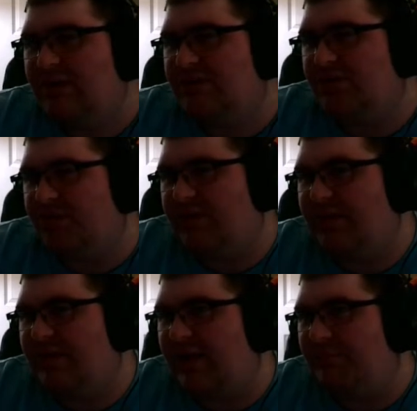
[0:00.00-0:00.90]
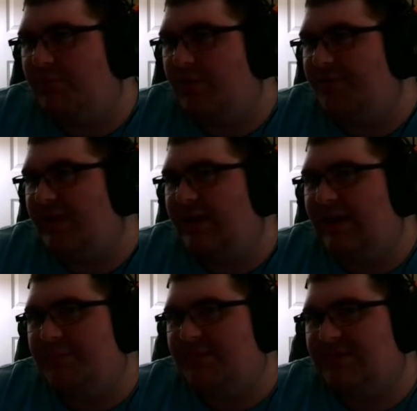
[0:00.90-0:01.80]
So at that point, if that
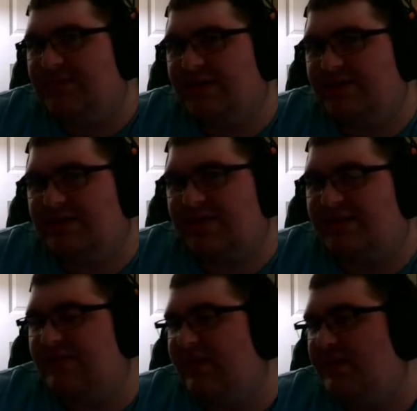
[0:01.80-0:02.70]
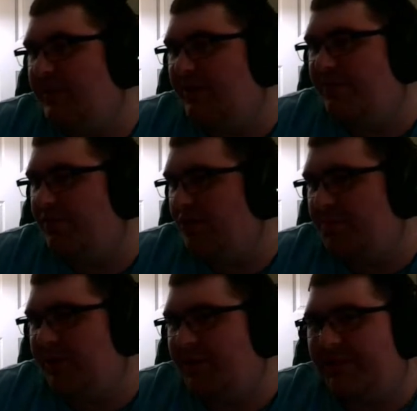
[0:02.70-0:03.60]
happens, that's a nightmare for
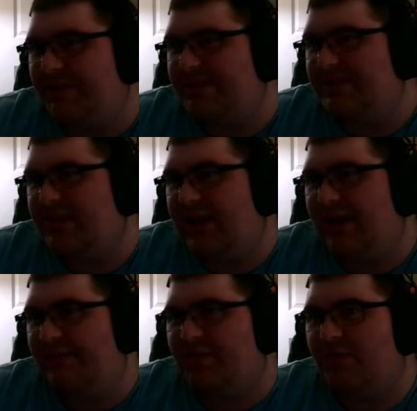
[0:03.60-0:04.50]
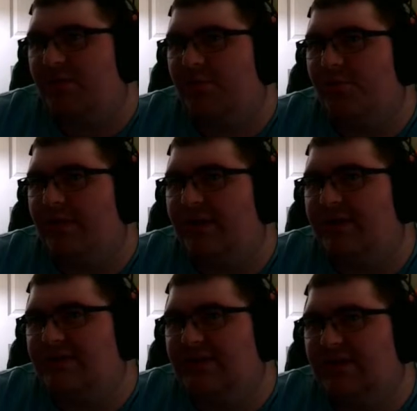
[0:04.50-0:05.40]
Cryptic, because then they have to go through
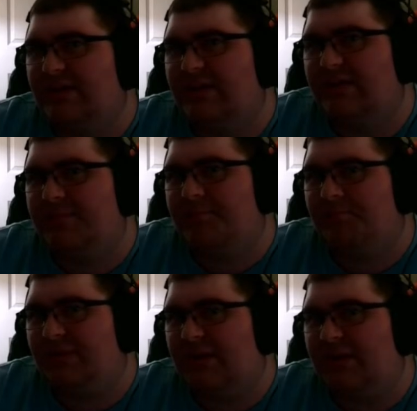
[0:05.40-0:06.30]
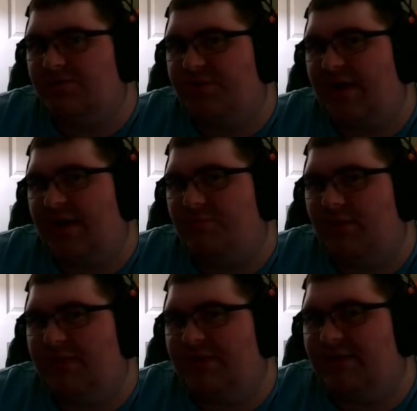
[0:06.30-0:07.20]
and track
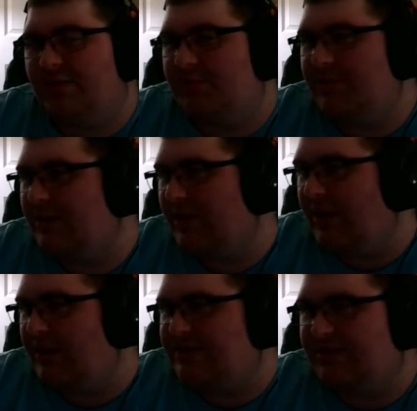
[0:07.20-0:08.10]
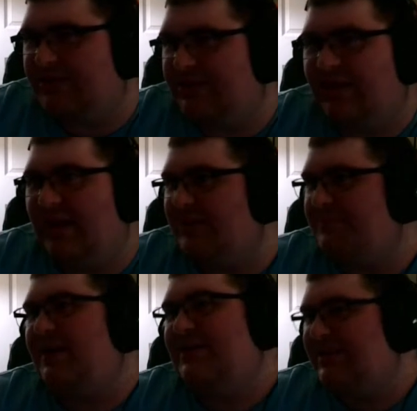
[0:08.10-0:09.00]
what unlocks. Did you get a
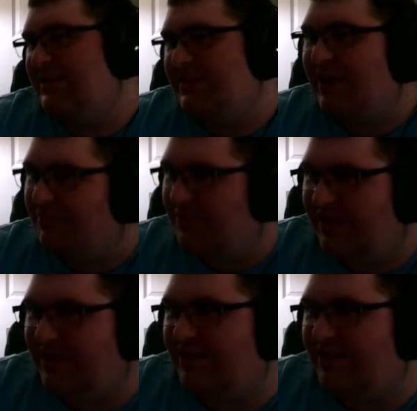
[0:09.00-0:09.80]
lockbox ship in that week?